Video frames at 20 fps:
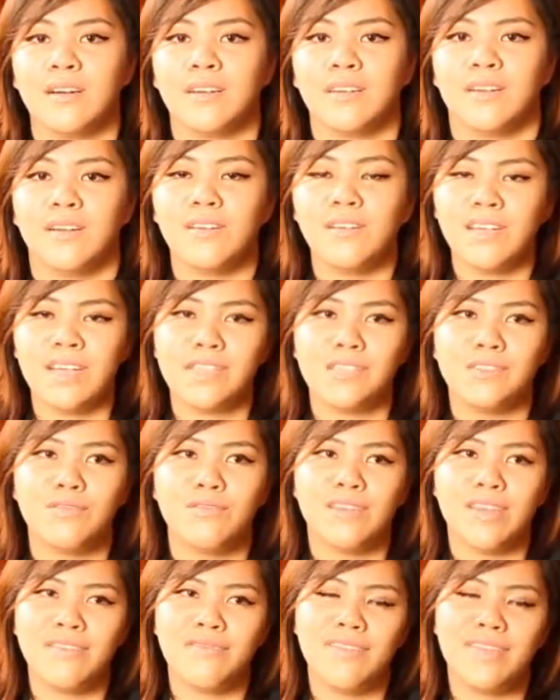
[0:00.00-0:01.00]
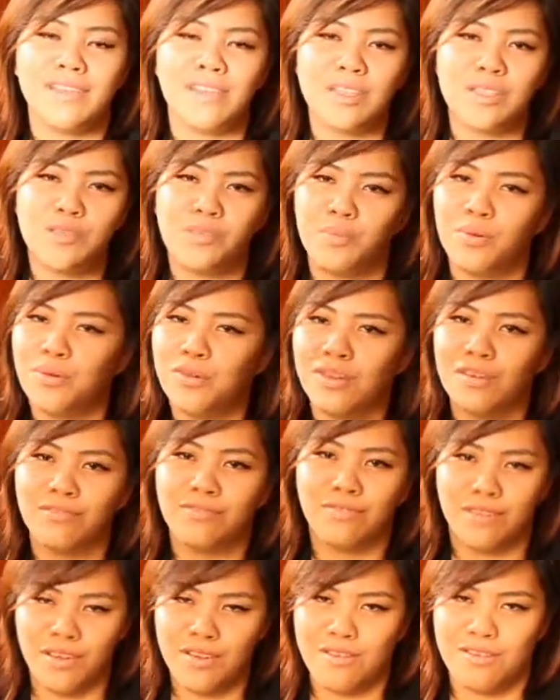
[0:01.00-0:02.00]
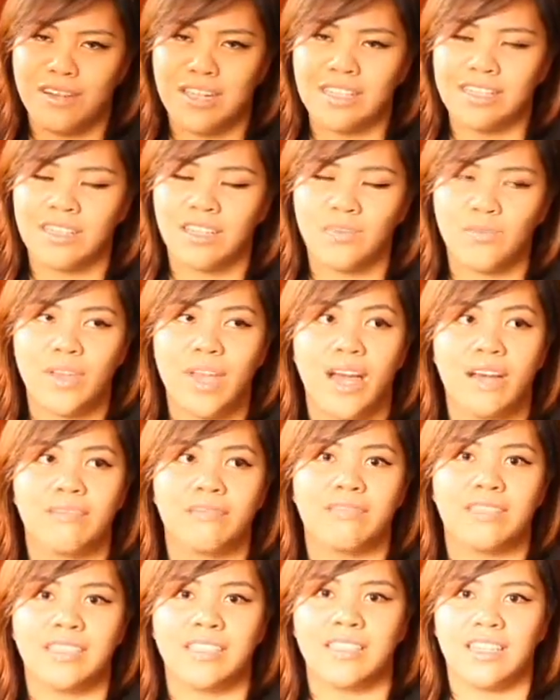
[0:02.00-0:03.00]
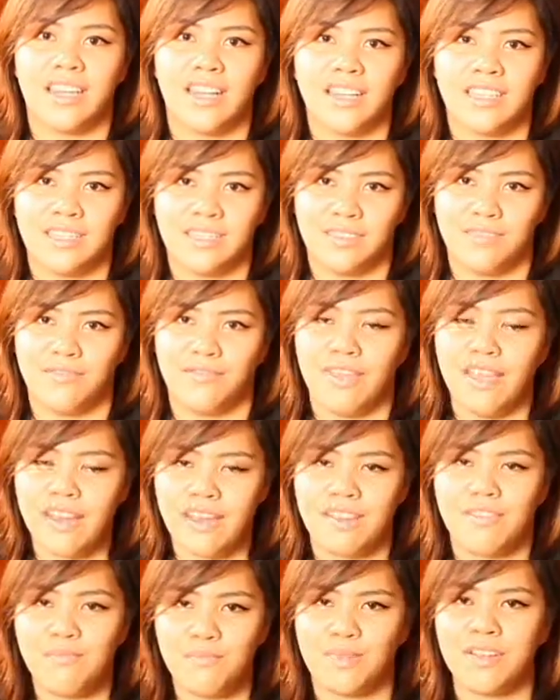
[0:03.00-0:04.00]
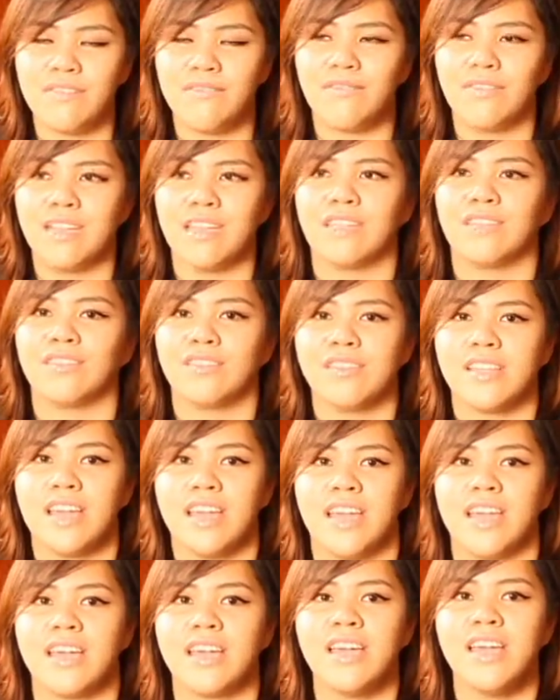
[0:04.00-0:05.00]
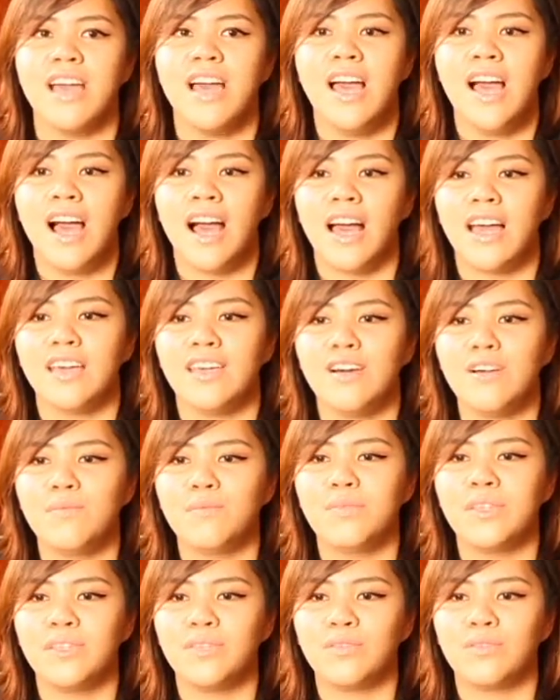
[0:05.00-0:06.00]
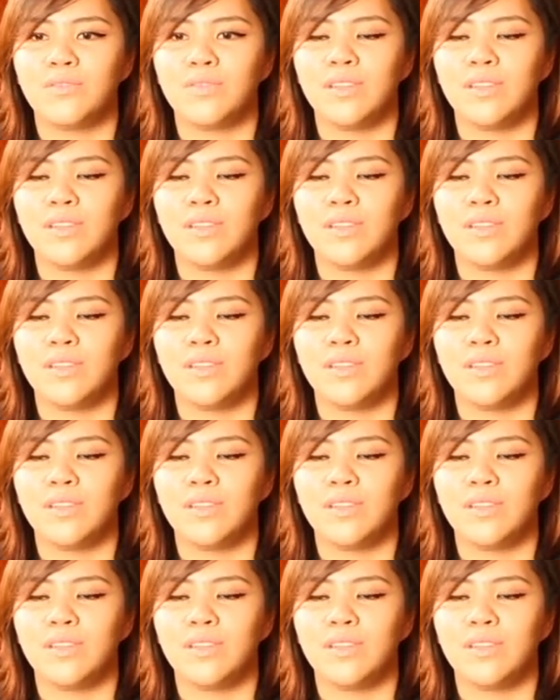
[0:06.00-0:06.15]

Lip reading: Okay, so given this pool of theories that we have discussed very briefly today, I hope that